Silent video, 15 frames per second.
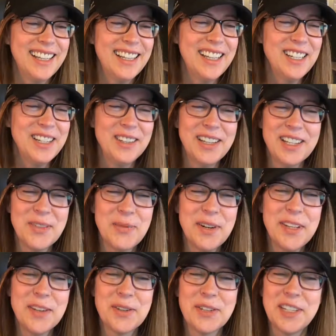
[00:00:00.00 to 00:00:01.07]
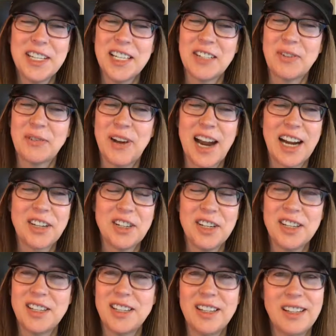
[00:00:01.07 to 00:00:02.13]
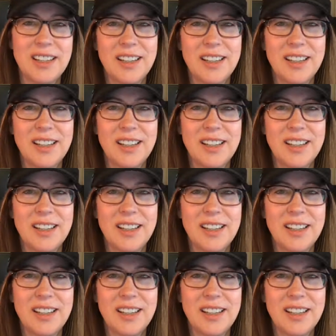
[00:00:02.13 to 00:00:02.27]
You know, that's one of those things, fractions.